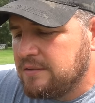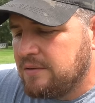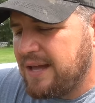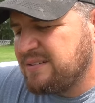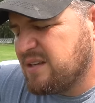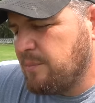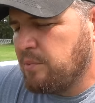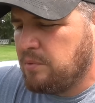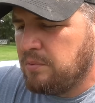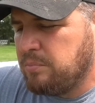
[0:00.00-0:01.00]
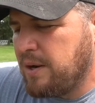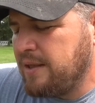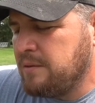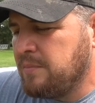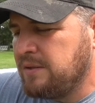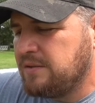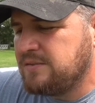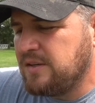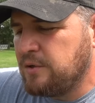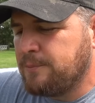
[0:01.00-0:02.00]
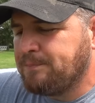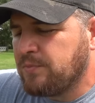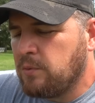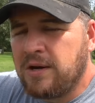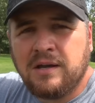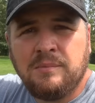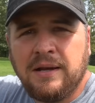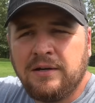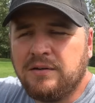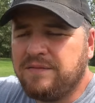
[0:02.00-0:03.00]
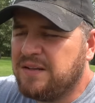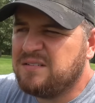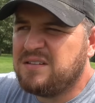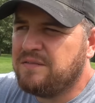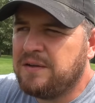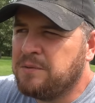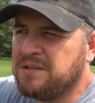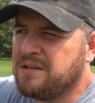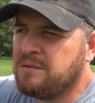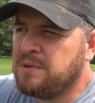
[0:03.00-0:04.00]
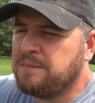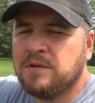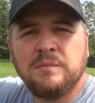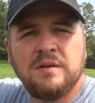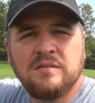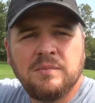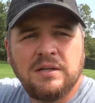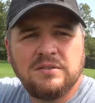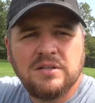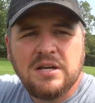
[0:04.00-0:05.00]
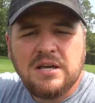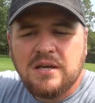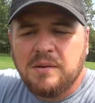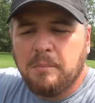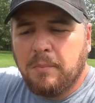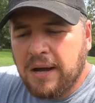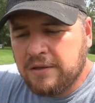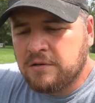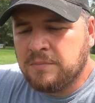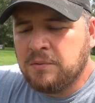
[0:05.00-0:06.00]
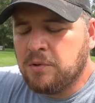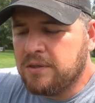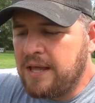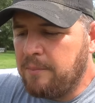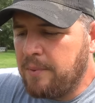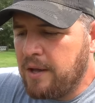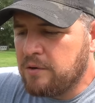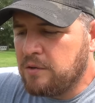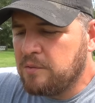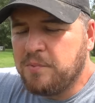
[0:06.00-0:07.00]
the last couple, probably the month or so, when I come out here to feed and stuff. He wouldn't come up to me as much, bothering me wanting that bottle.